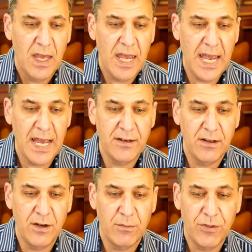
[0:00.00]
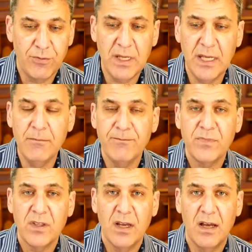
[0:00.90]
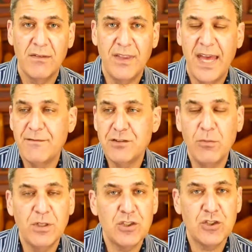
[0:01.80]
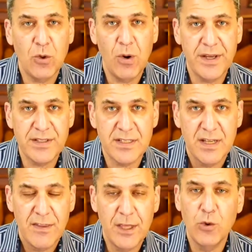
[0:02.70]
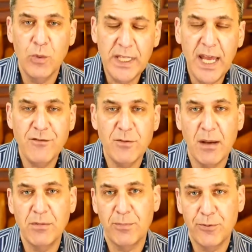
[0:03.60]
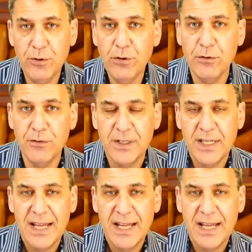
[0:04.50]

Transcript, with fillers: And number three, they have so much choice that you really have to be able to prove